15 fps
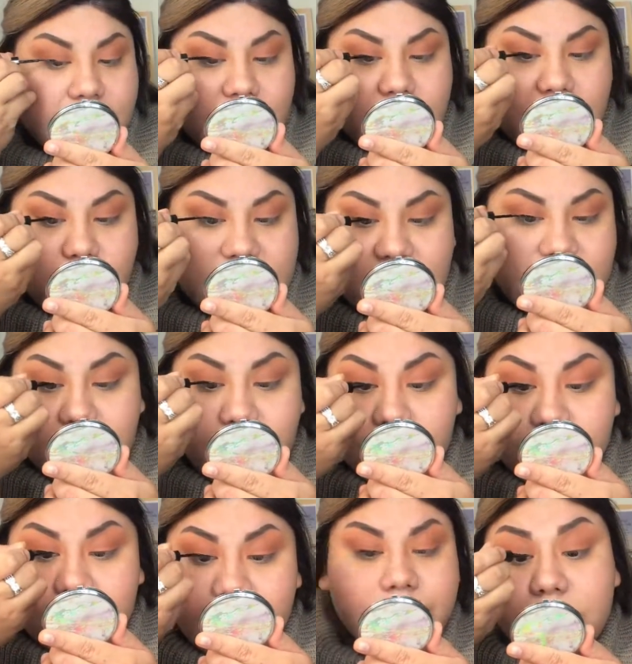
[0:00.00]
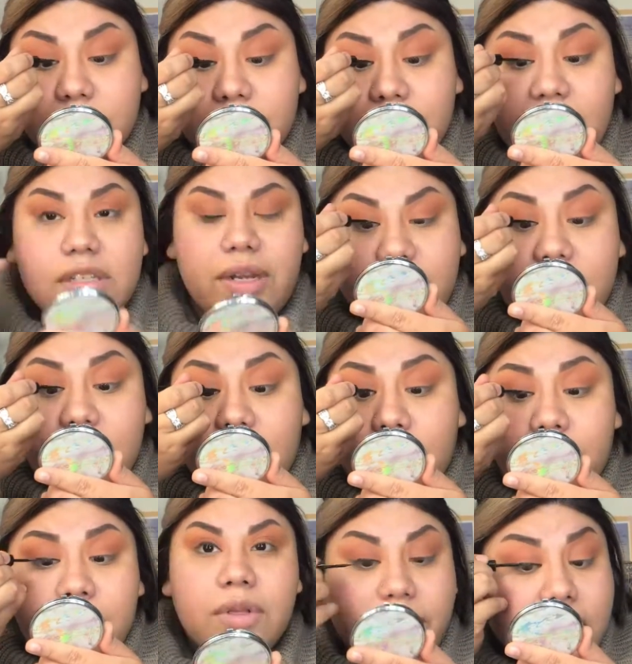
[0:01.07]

so let me do my eyeliner.